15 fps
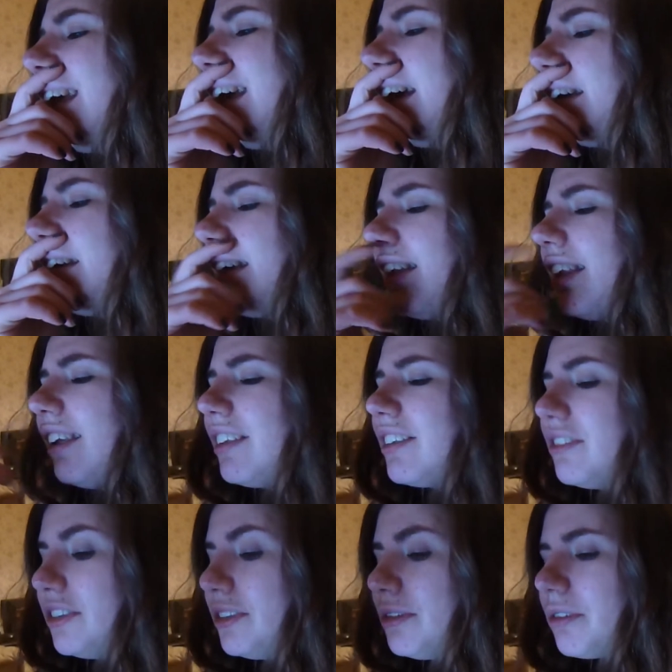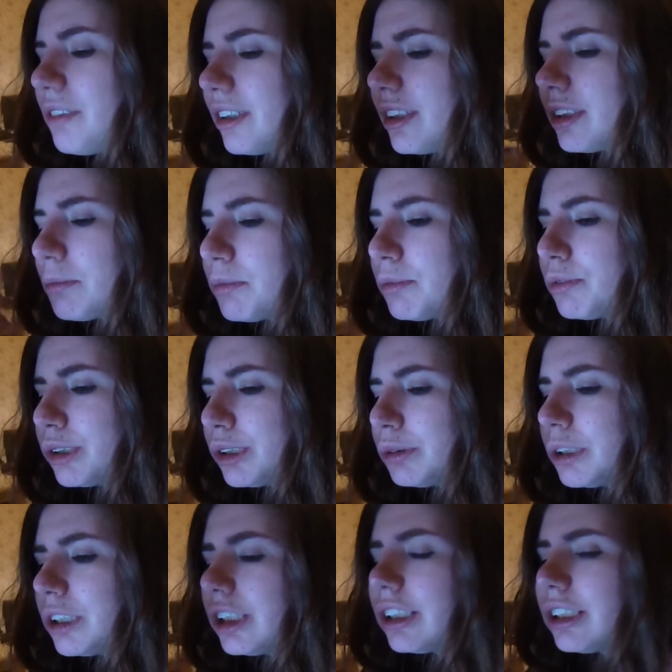I like to do things before
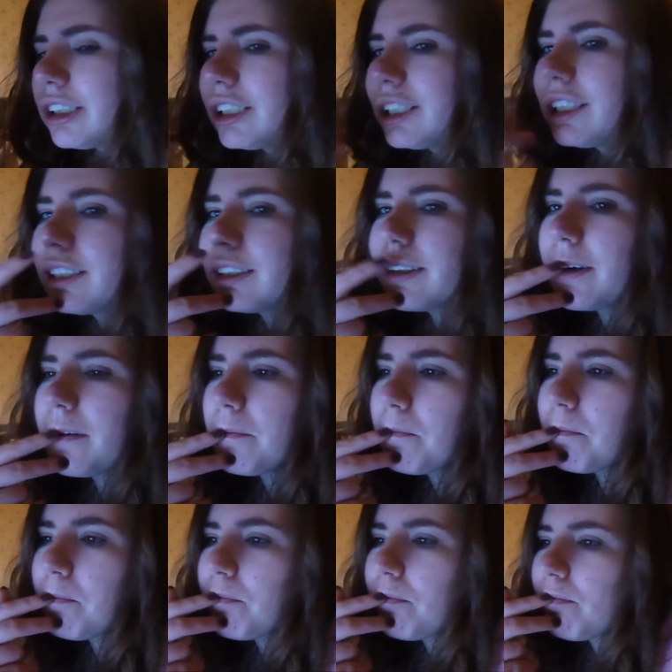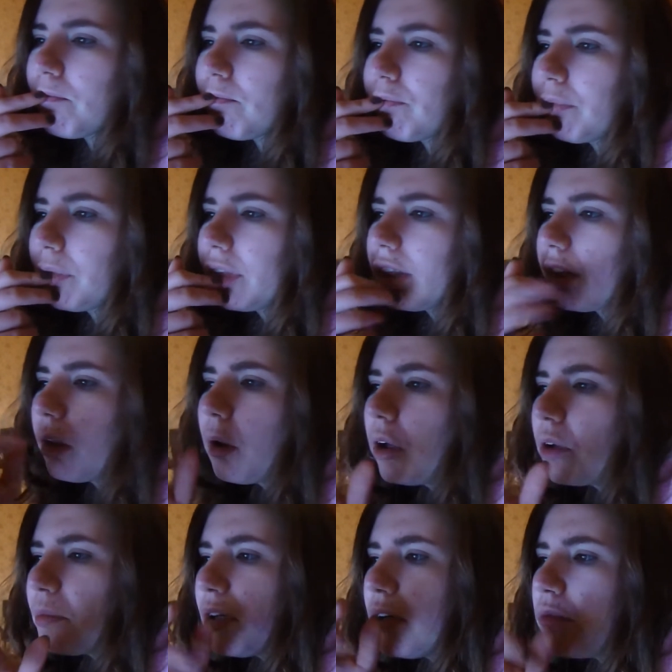work, like
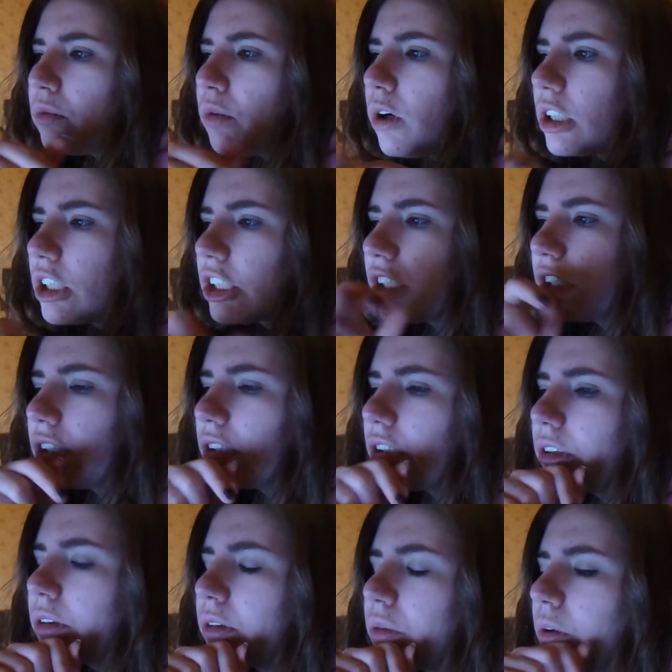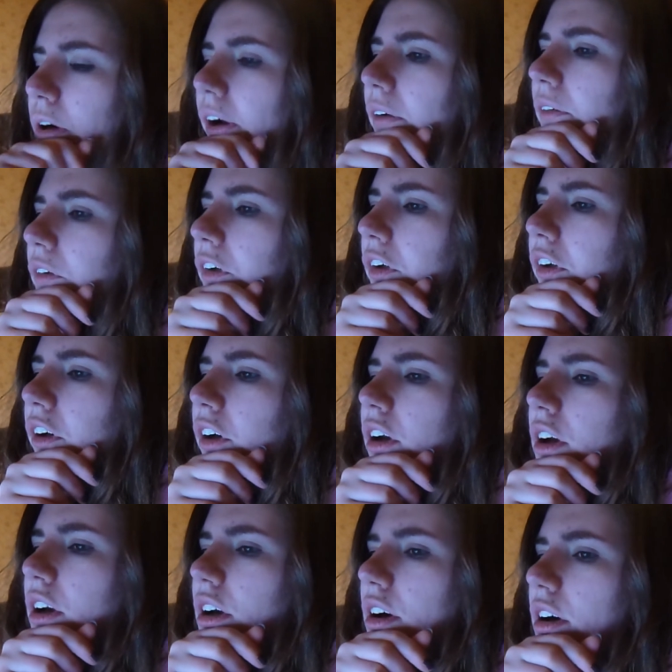odd bit of washing or whatever.
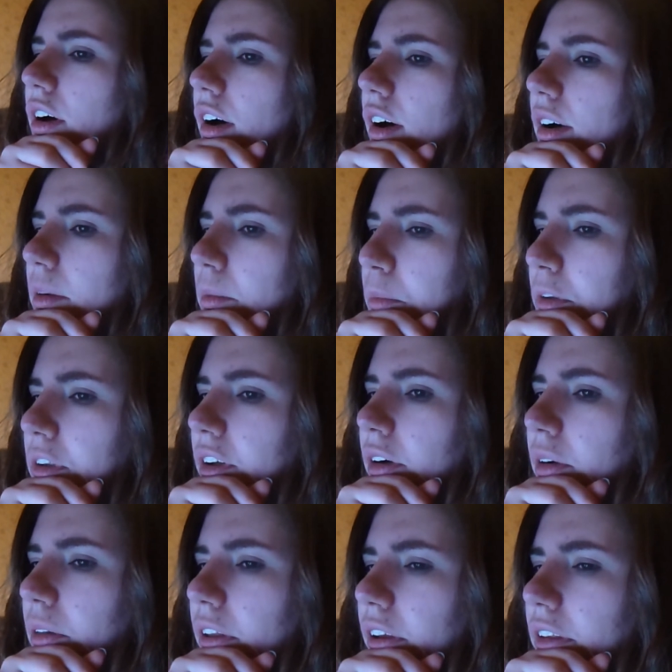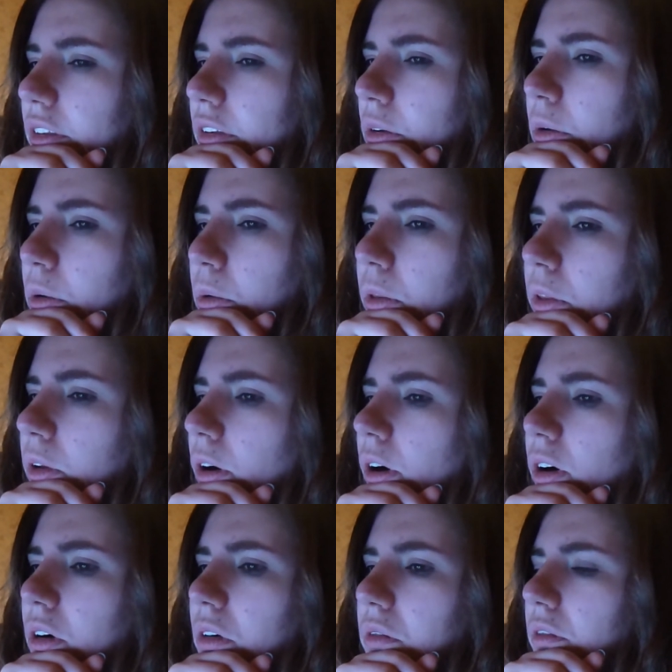Because I don't like this whole
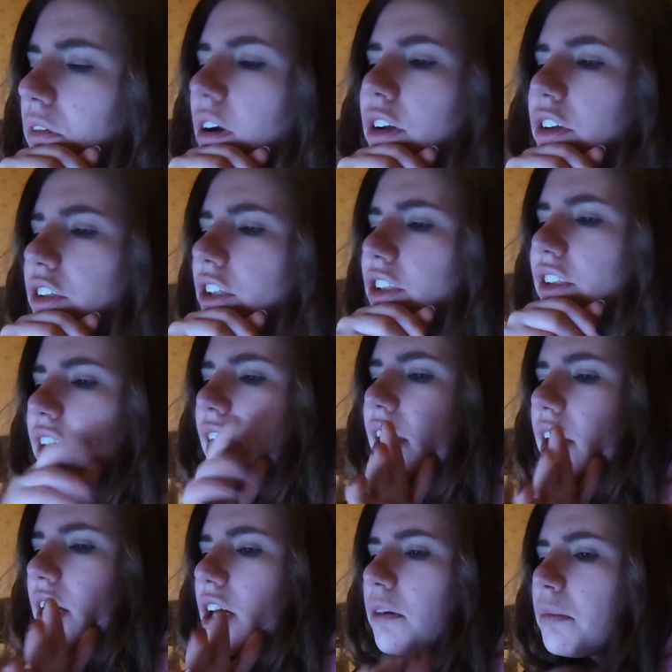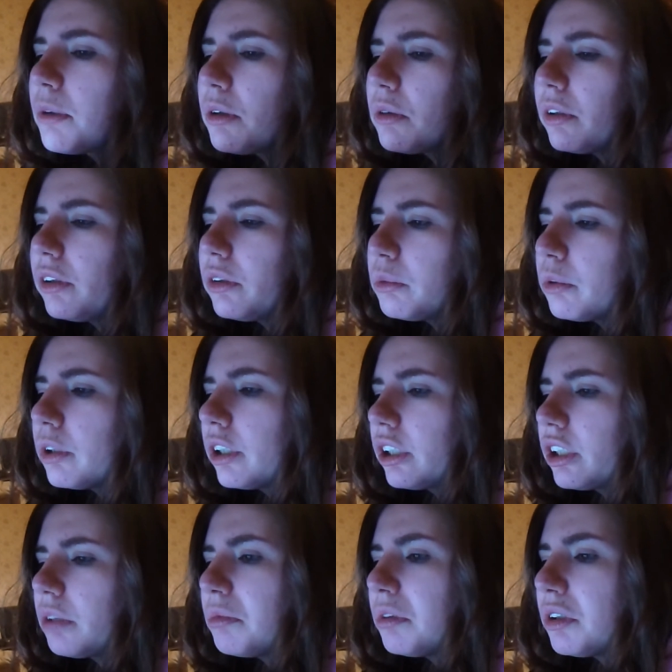thought of just getting up, going to
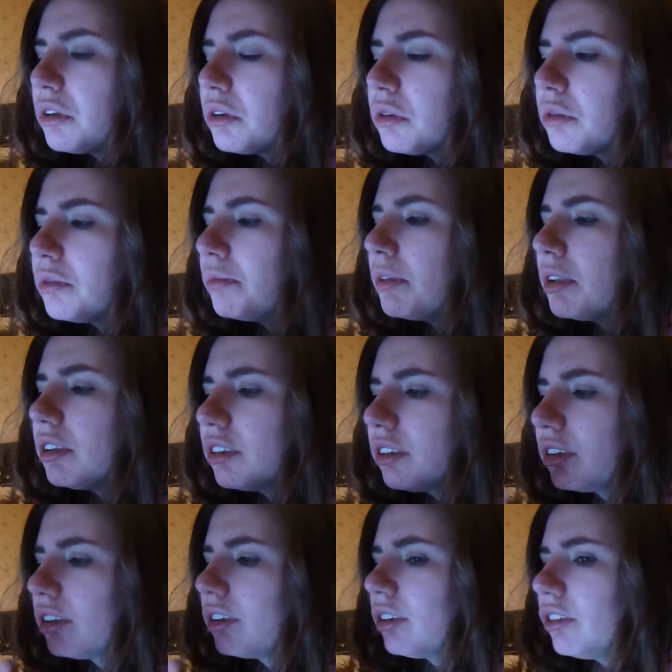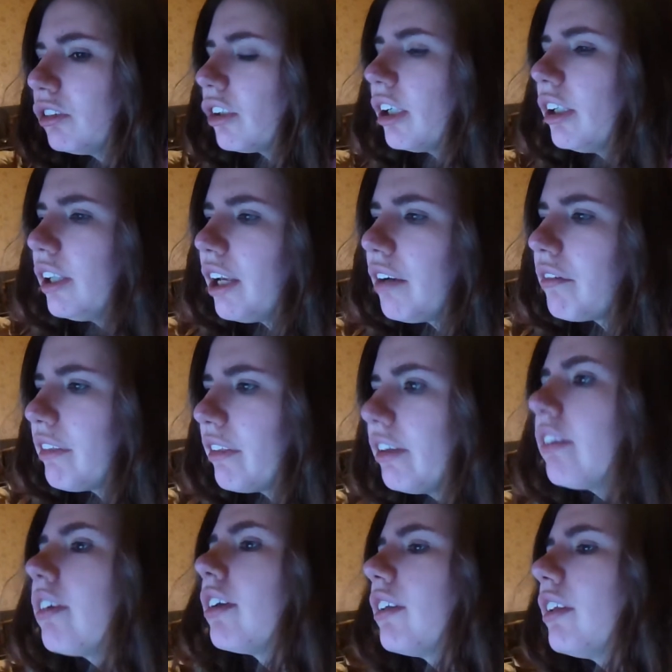work, coming home and trying to get
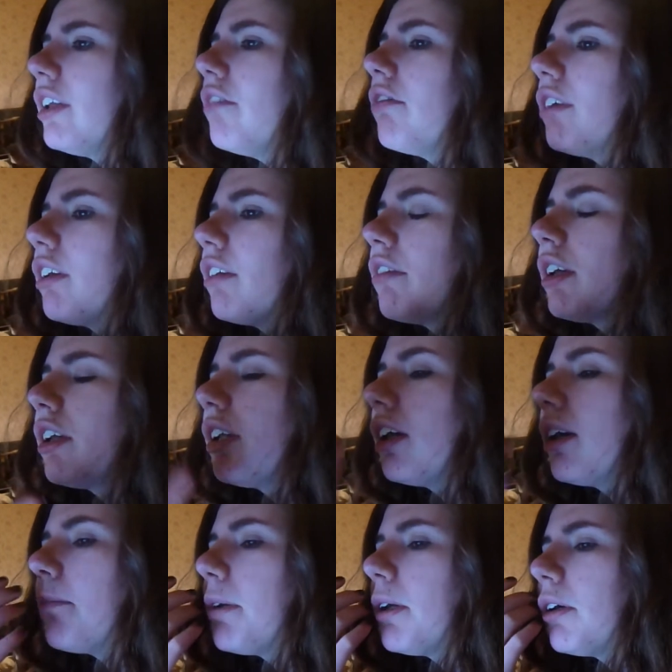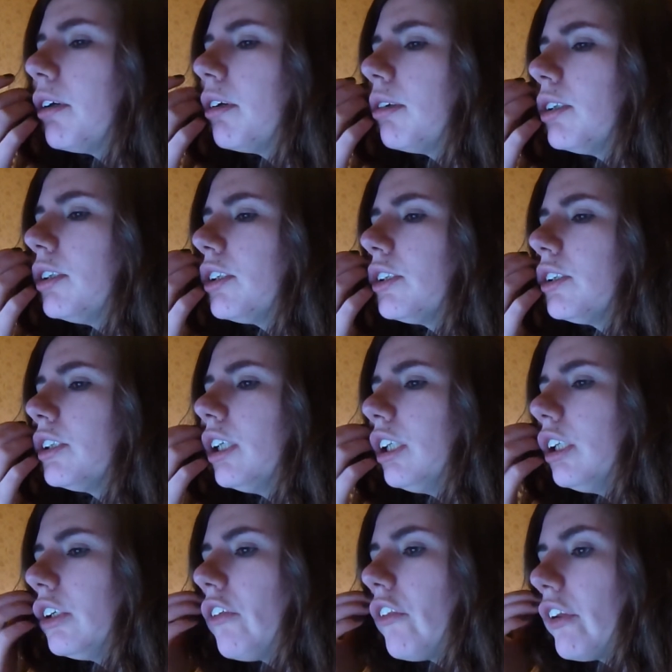everything done in the evening. If I can get up an hour or two
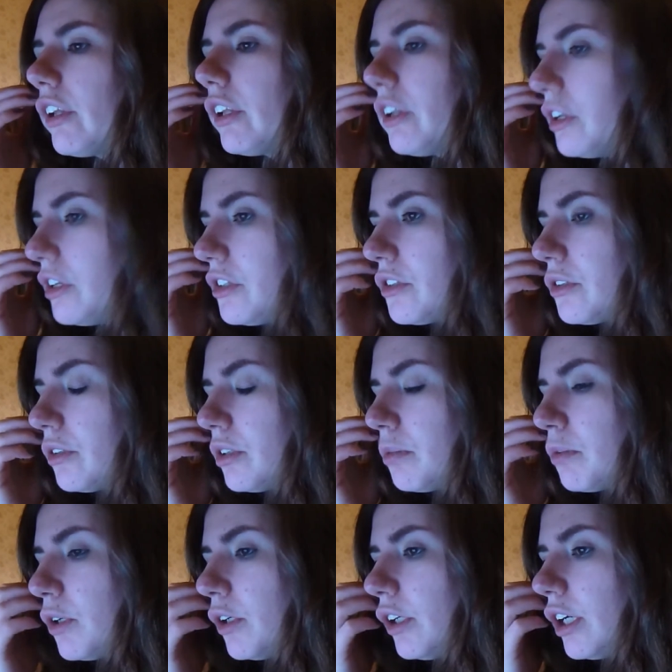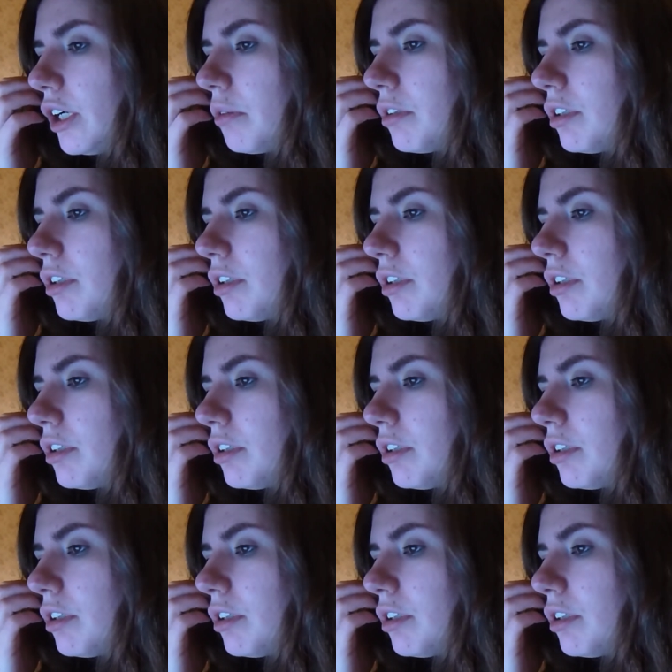earlier than I need to in the morning, I